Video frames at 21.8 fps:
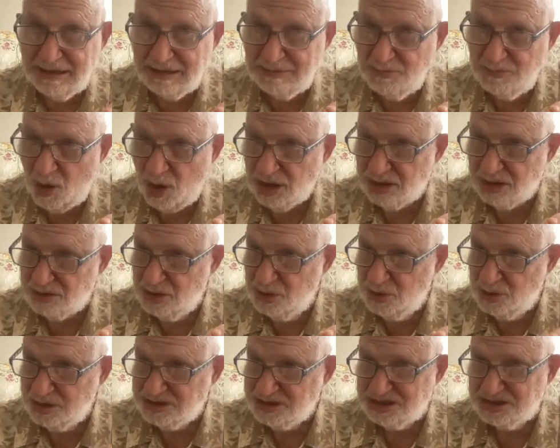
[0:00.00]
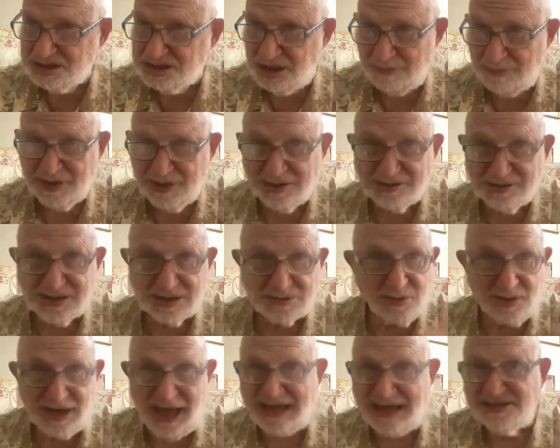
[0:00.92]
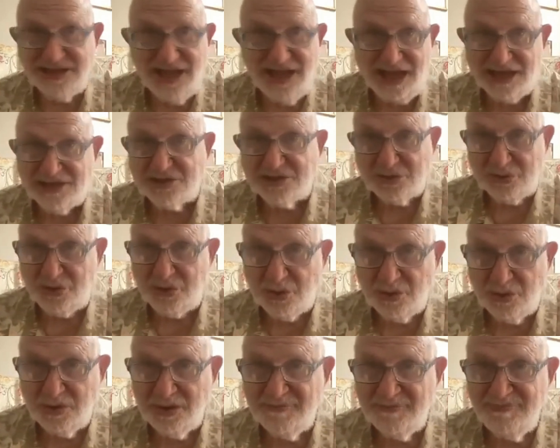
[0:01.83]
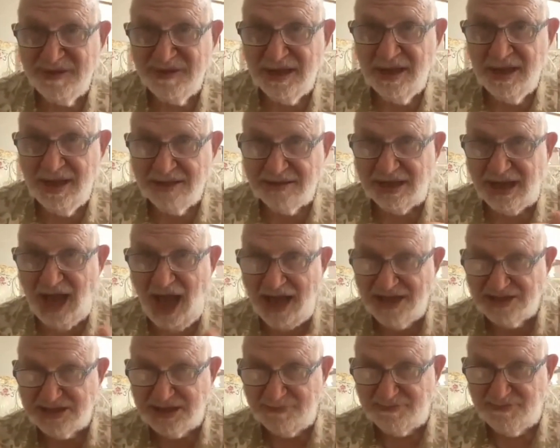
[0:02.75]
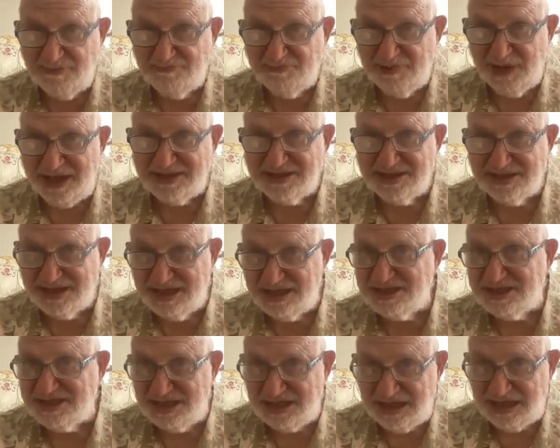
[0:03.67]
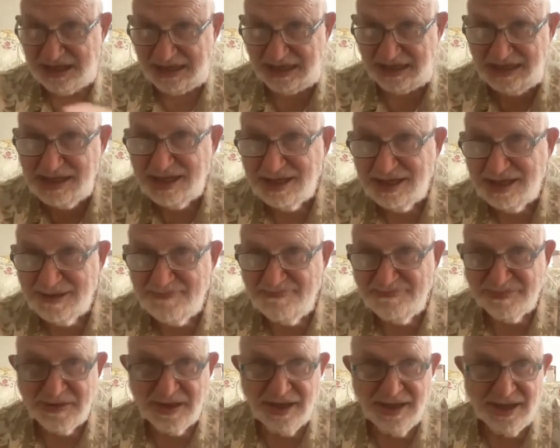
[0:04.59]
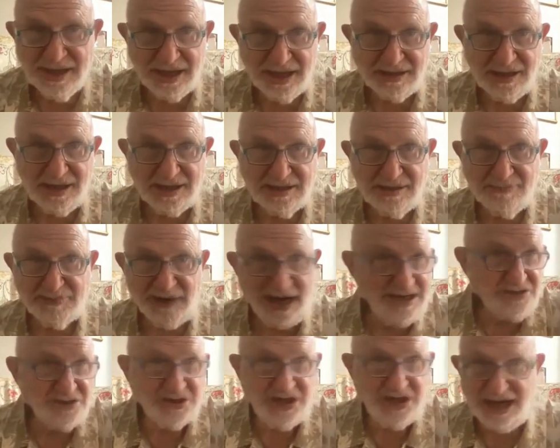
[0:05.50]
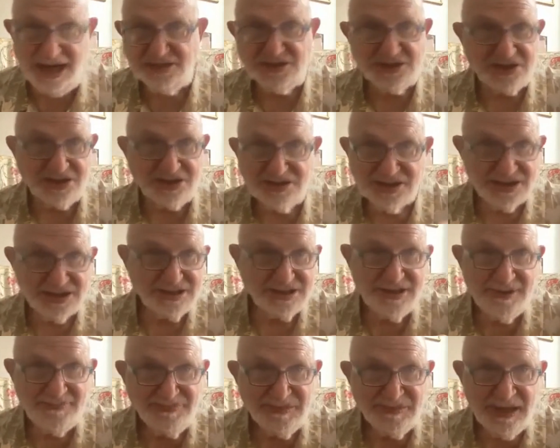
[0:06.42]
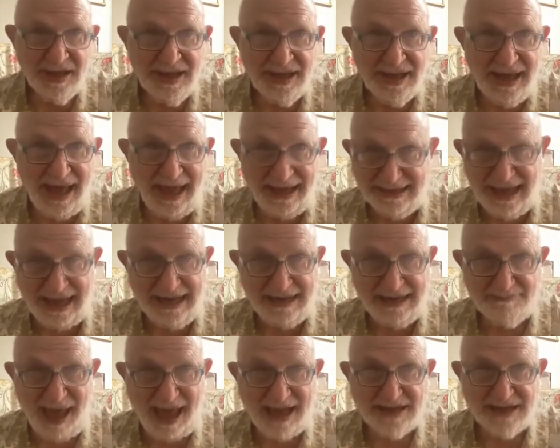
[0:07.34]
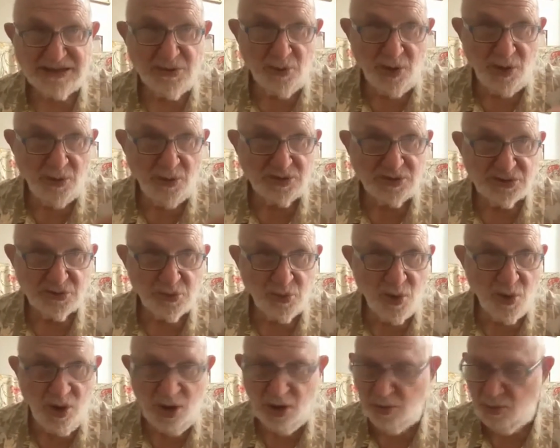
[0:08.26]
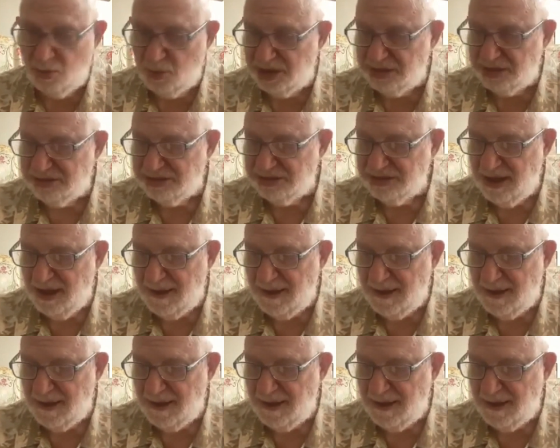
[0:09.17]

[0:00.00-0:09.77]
Mark Lewis is somebody who says, well, that's not true. The concept of plasticity in the brain changes. And getting back to what was wrong with